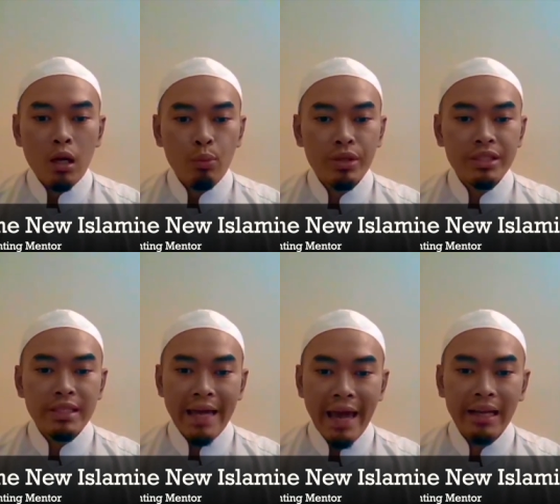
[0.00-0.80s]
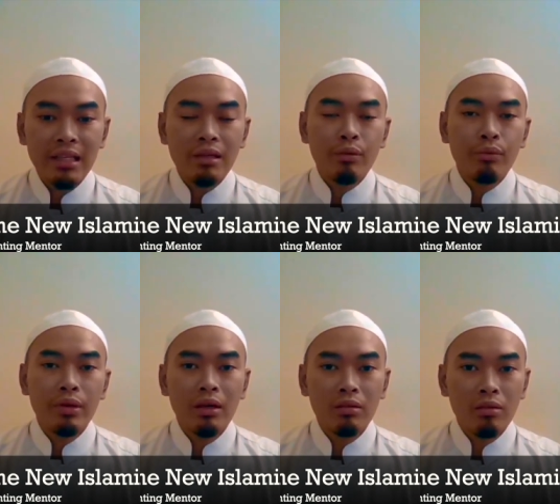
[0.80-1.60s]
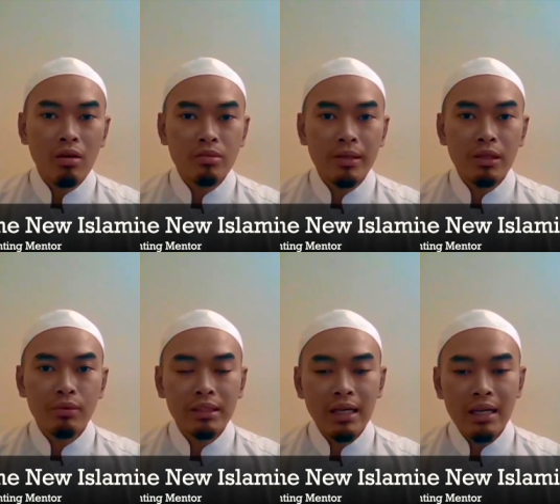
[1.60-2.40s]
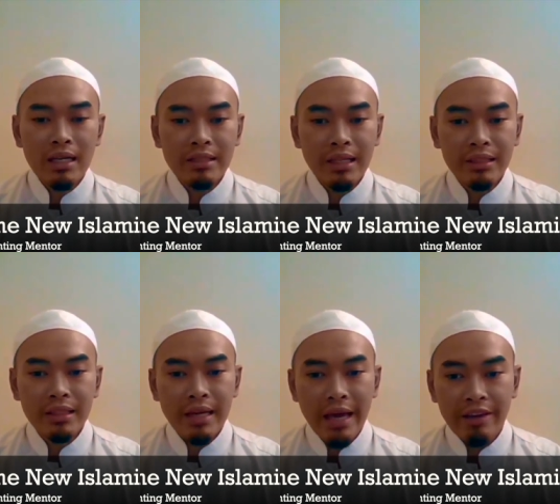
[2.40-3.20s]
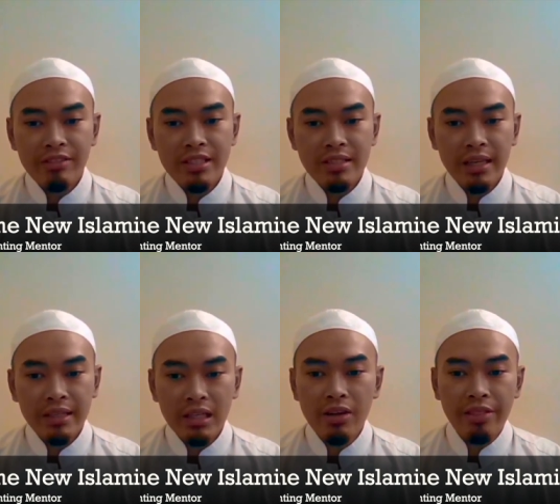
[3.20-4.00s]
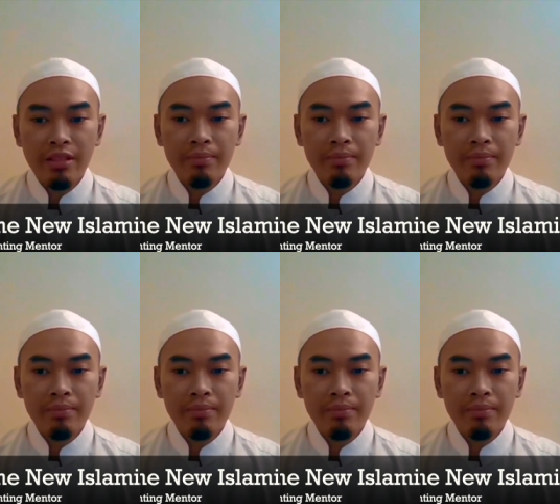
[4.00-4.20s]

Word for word: which it had when Allah subhanahu wa ta'ala created the heavens and the earth.